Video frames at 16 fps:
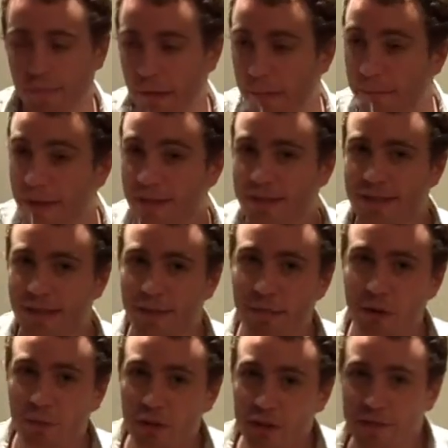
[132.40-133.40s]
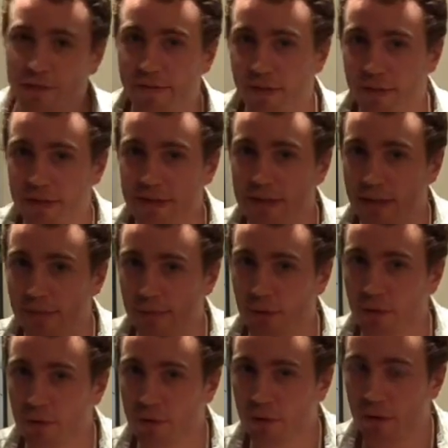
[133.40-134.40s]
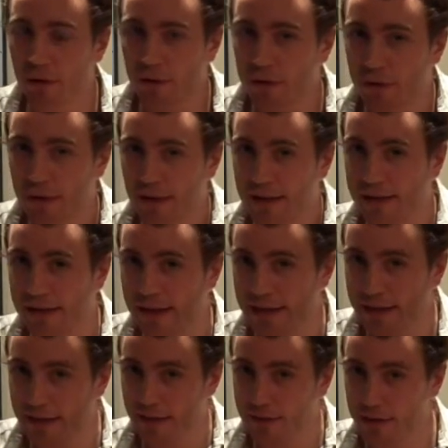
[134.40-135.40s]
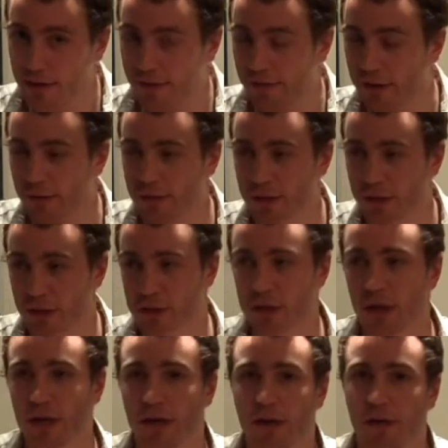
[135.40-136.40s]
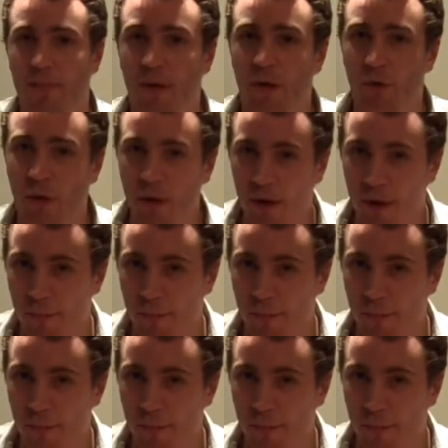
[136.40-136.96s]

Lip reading: balsamic, which is very similar to that garrigue stuff I was just talking about.